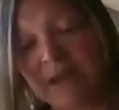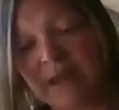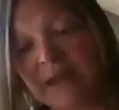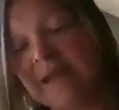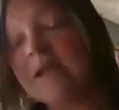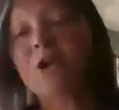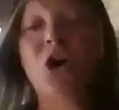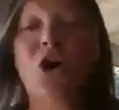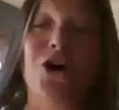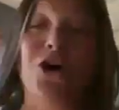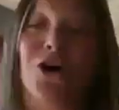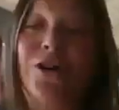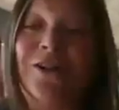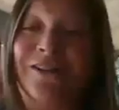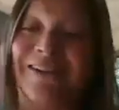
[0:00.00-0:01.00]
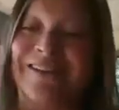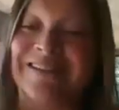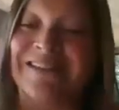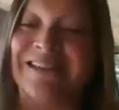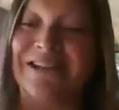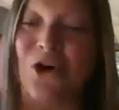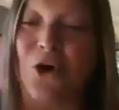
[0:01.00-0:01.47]
Hey, Nicole. Oh, I
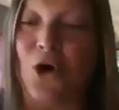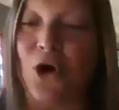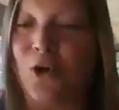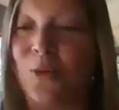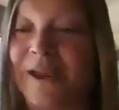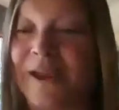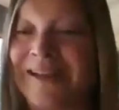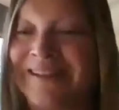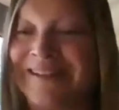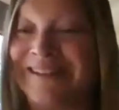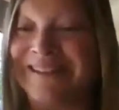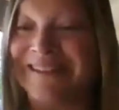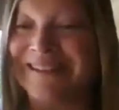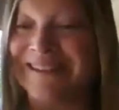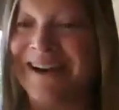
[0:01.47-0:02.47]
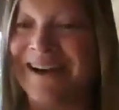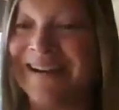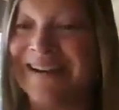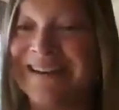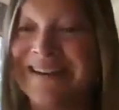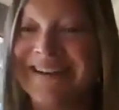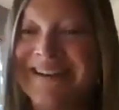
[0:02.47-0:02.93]
see Nicole went and got
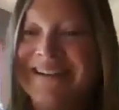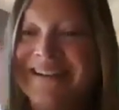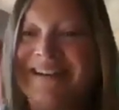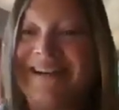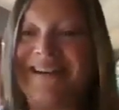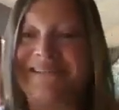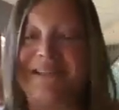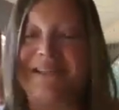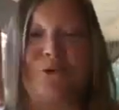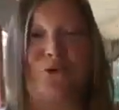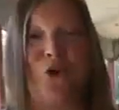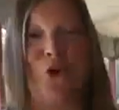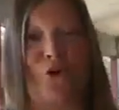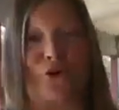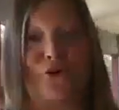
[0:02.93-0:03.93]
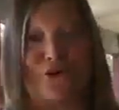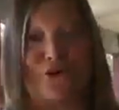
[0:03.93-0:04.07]
in a little corner